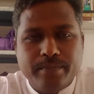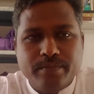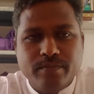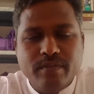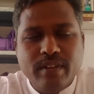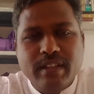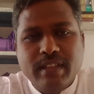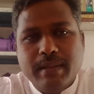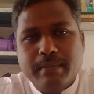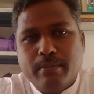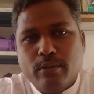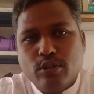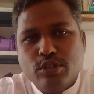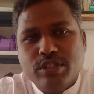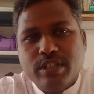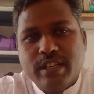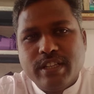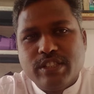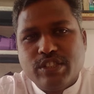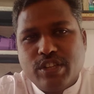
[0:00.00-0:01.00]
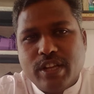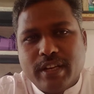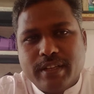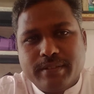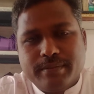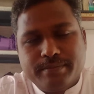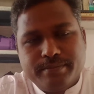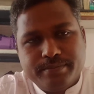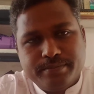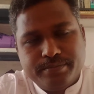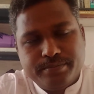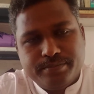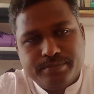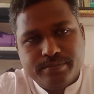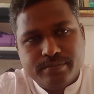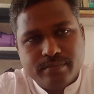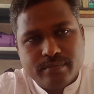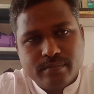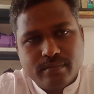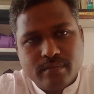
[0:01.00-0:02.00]
when the procedure is done,
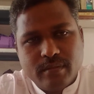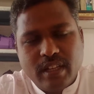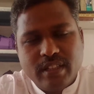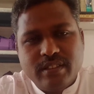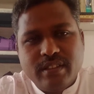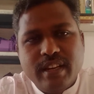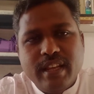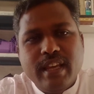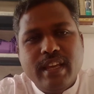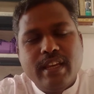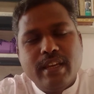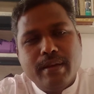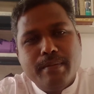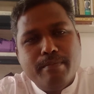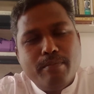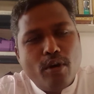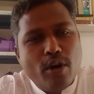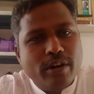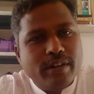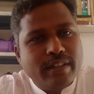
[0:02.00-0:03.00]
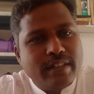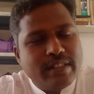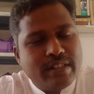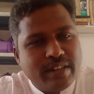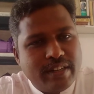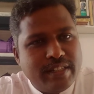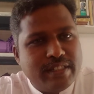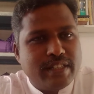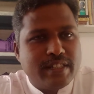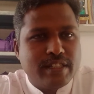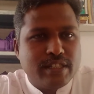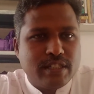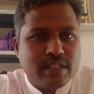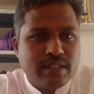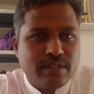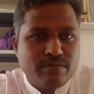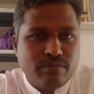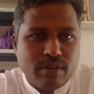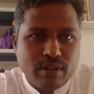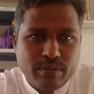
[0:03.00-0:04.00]
the three important
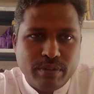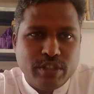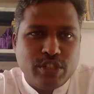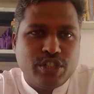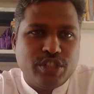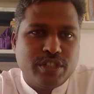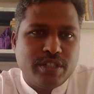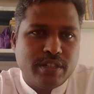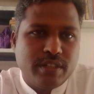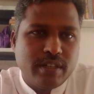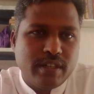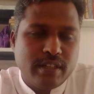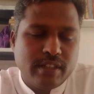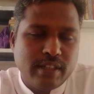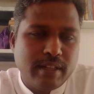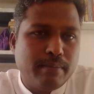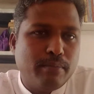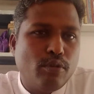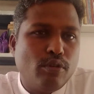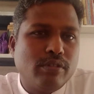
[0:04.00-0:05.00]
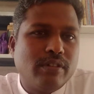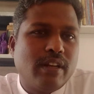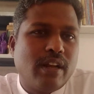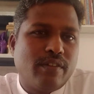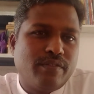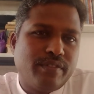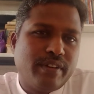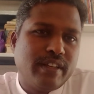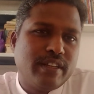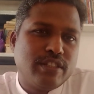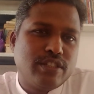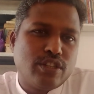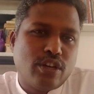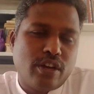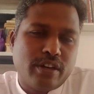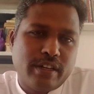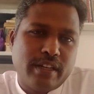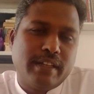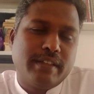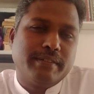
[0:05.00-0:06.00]
reasons for which the bone graftings
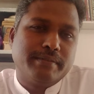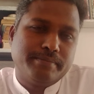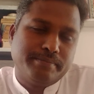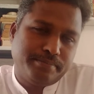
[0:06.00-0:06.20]
are done.